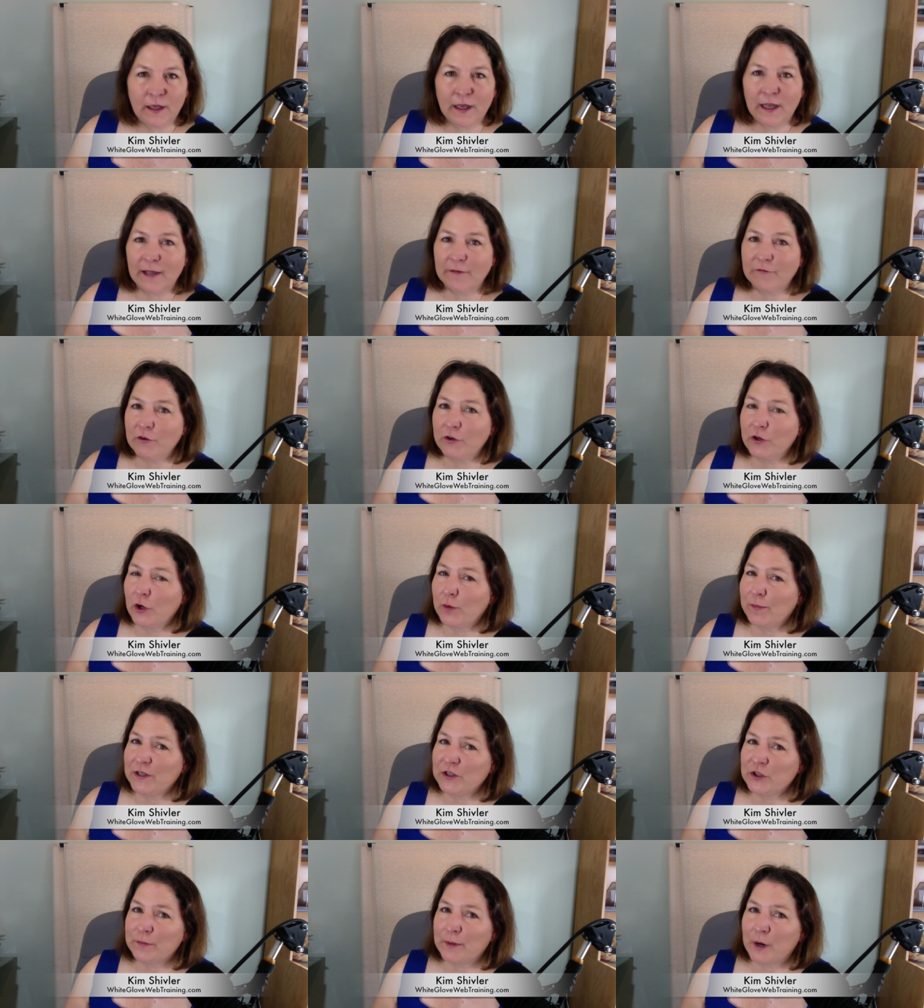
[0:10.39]
If you know
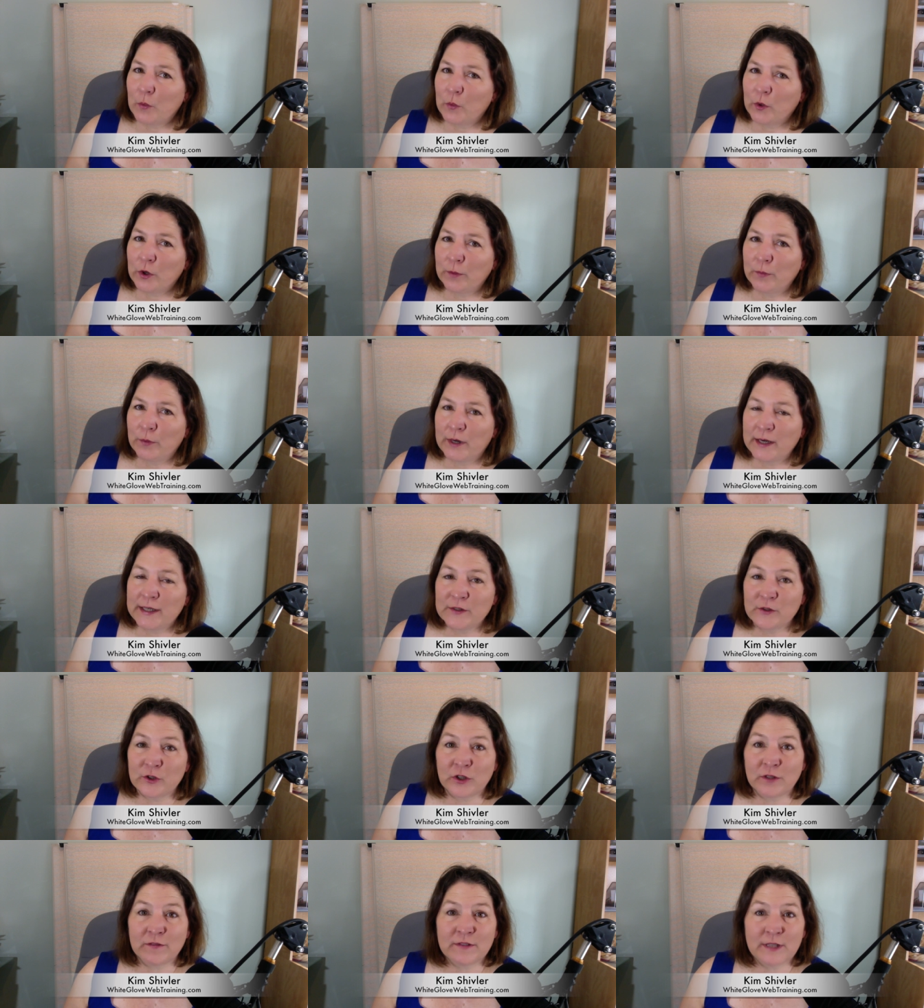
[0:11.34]
much about WordPress or
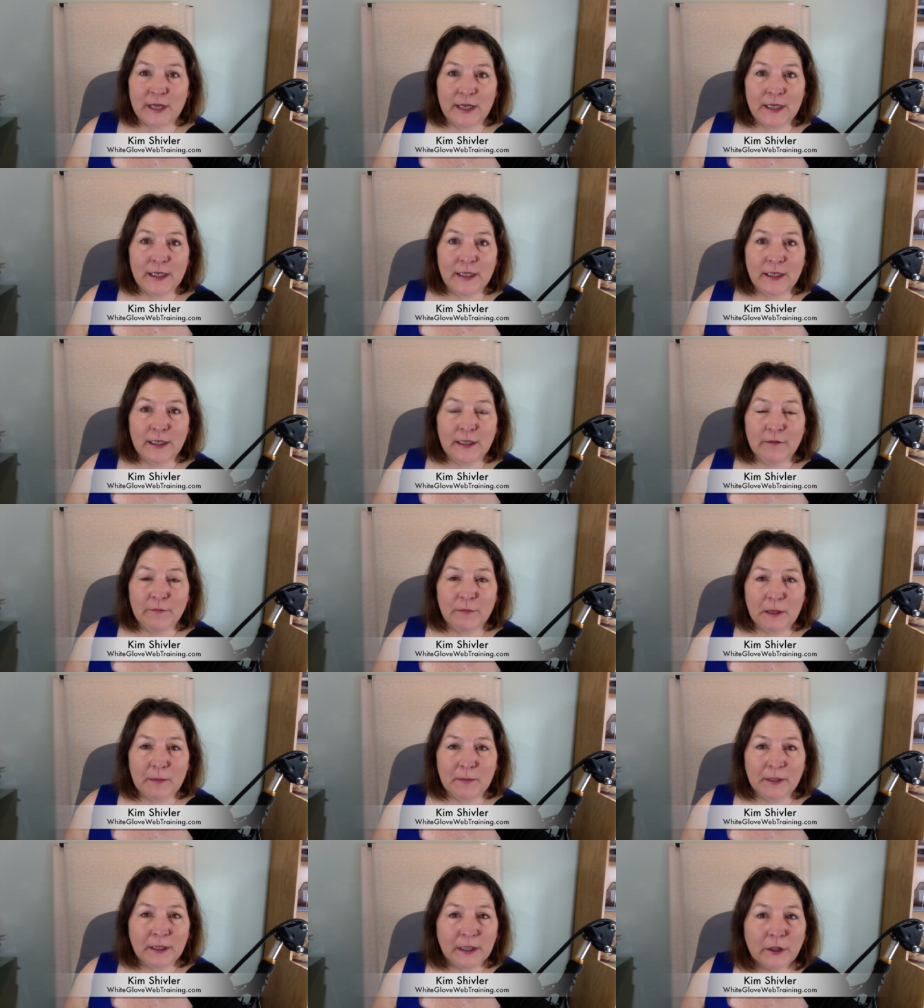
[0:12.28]
you've taken any of my
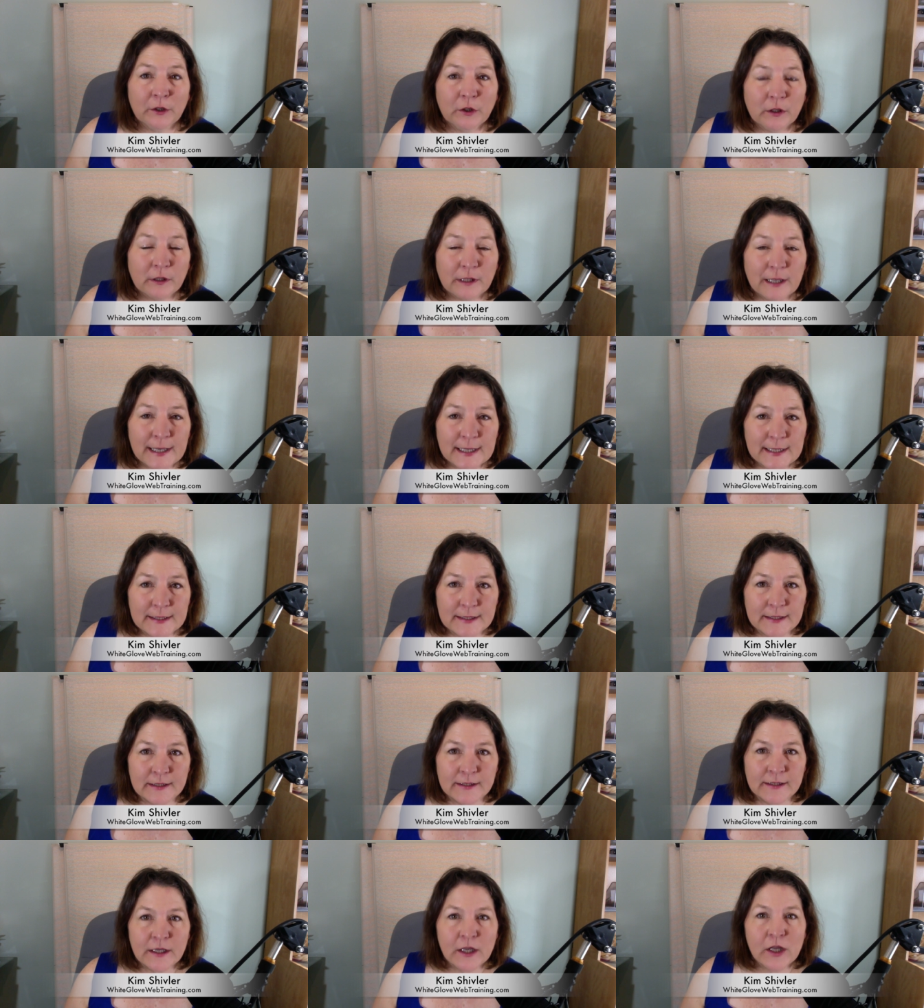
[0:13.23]
beginner
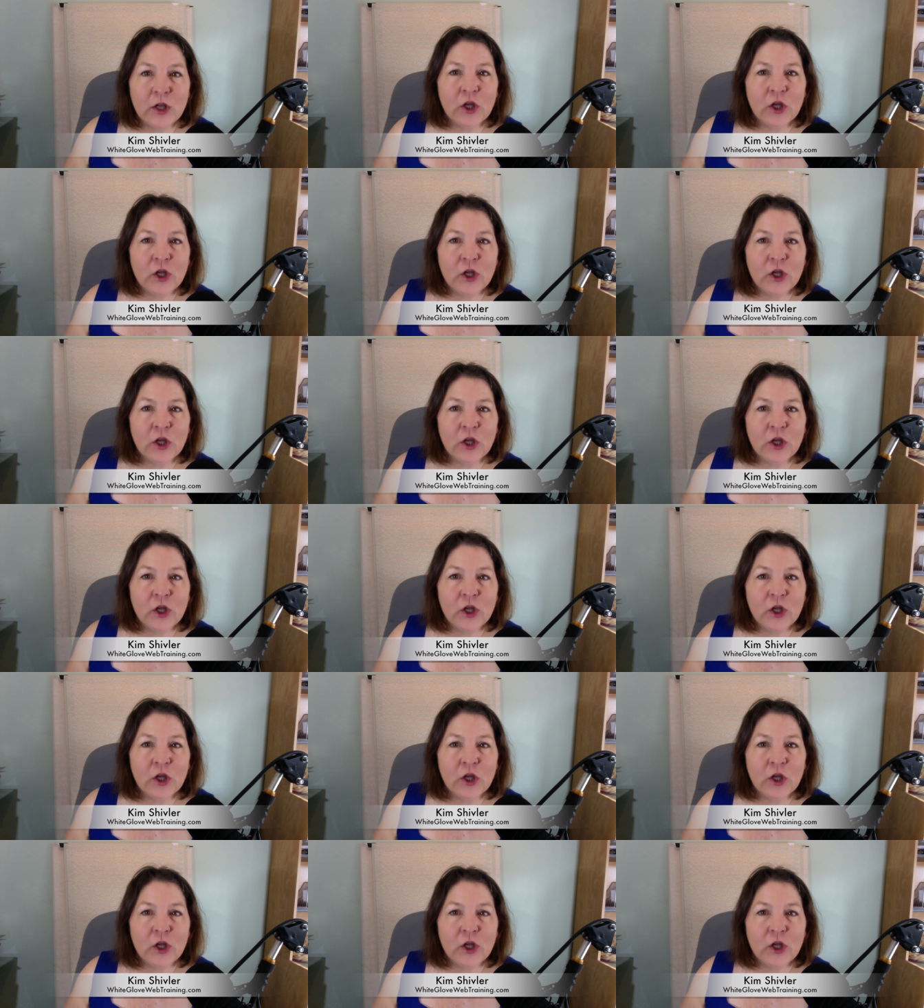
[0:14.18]
classes,